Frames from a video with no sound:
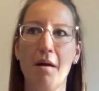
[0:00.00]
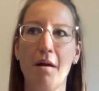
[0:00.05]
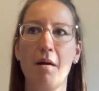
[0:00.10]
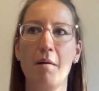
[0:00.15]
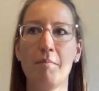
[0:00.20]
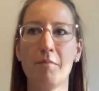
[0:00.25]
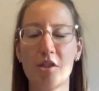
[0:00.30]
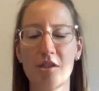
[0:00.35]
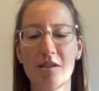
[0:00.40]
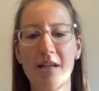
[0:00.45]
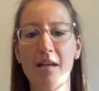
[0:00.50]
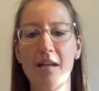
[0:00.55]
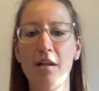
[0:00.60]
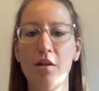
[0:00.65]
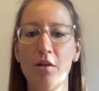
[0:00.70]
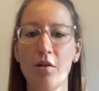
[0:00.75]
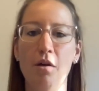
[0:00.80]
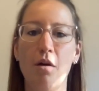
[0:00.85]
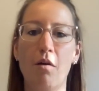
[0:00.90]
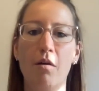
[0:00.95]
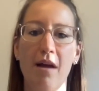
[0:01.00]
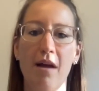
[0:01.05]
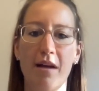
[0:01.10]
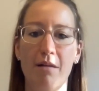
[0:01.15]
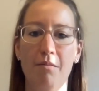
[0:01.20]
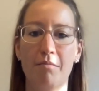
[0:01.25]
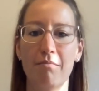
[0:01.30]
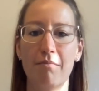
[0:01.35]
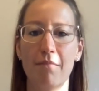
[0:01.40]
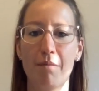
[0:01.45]
um, just letting you know, like
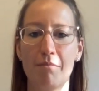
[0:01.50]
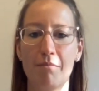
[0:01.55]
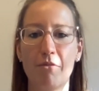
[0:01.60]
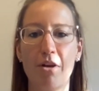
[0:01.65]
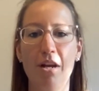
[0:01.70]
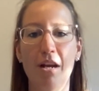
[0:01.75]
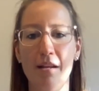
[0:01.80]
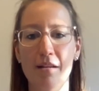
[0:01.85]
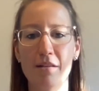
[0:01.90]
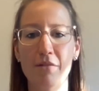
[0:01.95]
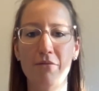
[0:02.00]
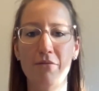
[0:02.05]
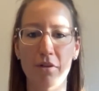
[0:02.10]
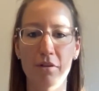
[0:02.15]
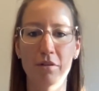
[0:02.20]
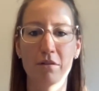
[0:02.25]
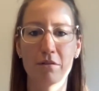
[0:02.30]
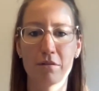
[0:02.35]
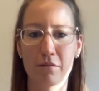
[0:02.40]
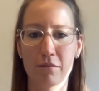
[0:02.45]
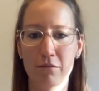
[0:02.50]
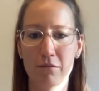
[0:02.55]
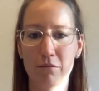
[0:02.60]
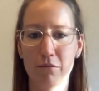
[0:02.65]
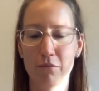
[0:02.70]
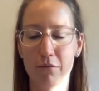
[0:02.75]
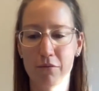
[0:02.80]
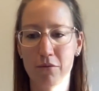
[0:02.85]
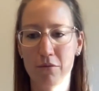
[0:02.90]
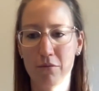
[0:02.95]
I'm I'm really difficult
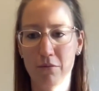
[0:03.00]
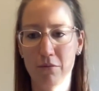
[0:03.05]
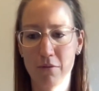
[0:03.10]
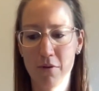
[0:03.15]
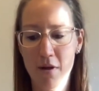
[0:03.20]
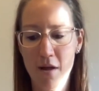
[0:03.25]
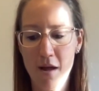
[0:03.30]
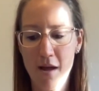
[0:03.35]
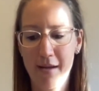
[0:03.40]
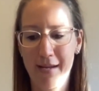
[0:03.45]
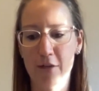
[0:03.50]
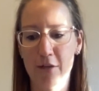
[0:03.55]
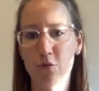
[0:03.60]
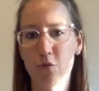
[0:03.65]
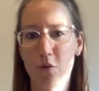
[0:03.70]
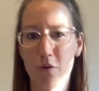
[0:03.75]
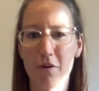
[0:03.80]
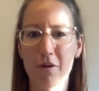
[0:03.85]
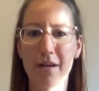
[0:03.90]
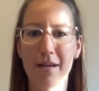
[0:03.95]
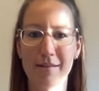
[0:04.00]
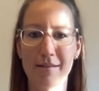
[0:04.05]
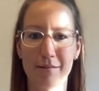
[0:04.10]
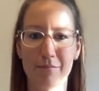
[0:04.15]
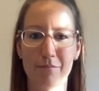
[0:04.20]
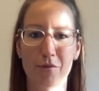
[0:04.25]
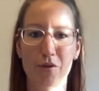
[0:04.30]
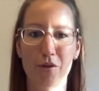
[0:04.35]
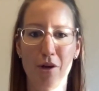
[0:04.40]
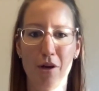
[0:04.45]
to to get to
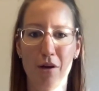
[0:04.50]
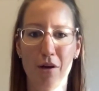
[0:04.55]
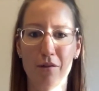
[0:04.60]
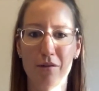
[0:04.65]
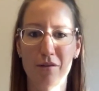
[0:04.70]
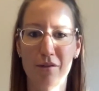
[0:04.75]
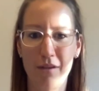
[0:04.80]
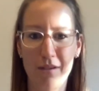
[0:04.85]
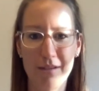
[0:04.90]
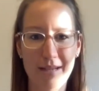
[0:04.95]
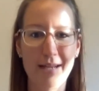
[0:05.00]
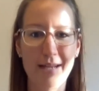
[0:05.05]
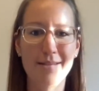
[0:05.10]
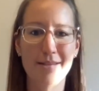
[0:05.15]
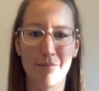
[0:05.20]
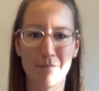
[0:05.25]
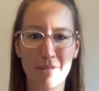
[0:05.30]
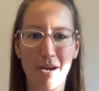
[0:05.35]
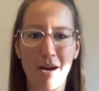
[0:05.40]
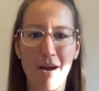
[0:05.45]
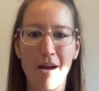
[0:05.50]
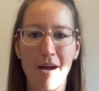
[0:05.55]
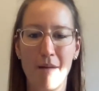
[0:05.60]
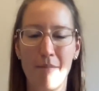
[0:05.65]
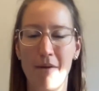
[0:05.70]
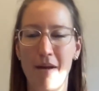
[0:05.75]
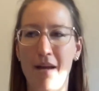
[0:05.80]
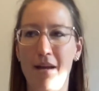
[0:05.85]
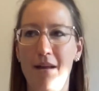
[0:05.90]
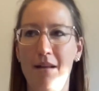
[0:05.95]
orgasm, so it's gonna take some
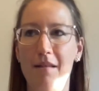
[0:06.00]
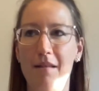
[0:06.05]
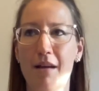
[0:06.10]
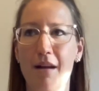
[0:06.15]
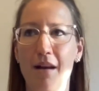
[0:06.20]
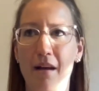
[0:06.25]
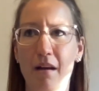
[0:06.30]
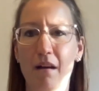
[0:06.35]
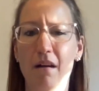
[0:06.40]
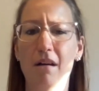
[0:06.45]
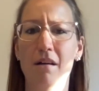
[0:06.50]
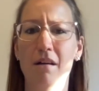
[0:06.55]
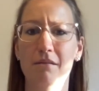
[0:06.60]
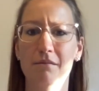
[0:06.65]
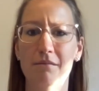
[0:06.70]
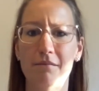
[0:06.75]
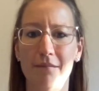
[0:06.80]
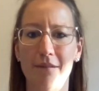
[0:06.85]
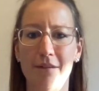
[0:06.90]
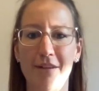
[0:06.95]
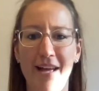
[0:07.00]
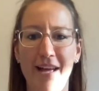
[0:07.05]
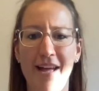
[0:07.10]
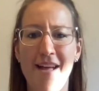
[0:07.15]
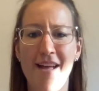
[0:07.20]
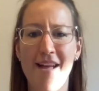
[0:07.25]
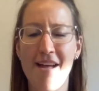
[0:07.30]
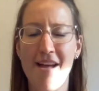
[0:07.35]
time, and they're like, oh, mm, okay,